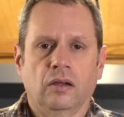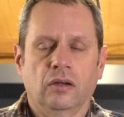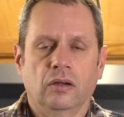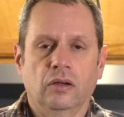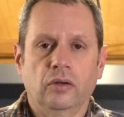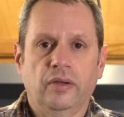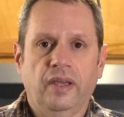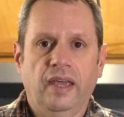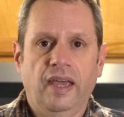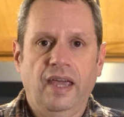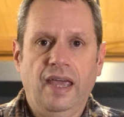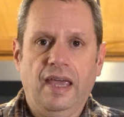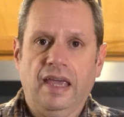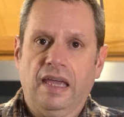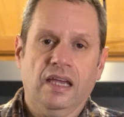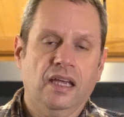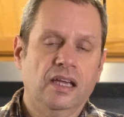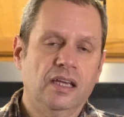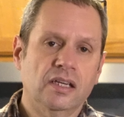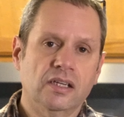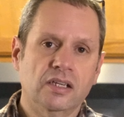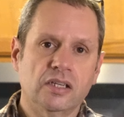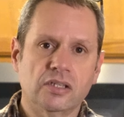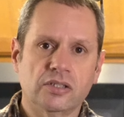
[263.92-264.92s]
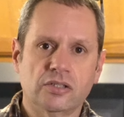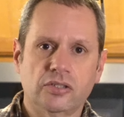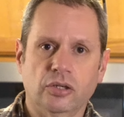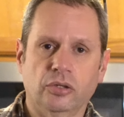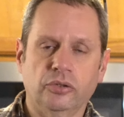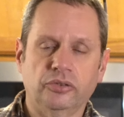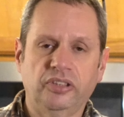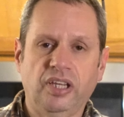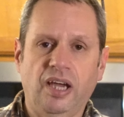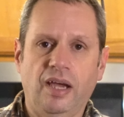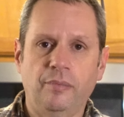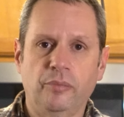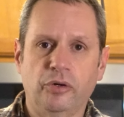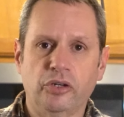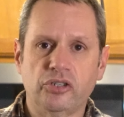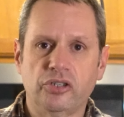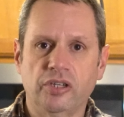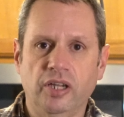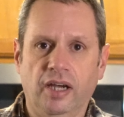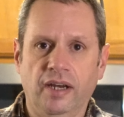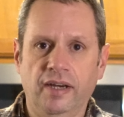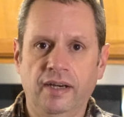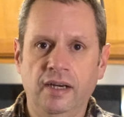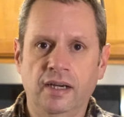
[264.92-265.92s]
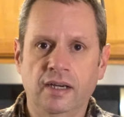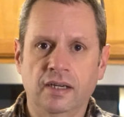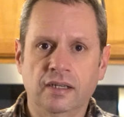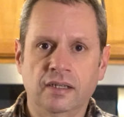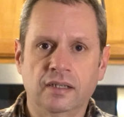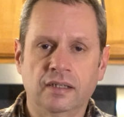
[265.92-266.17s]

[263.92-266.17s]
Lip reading: Okay, so timer's done.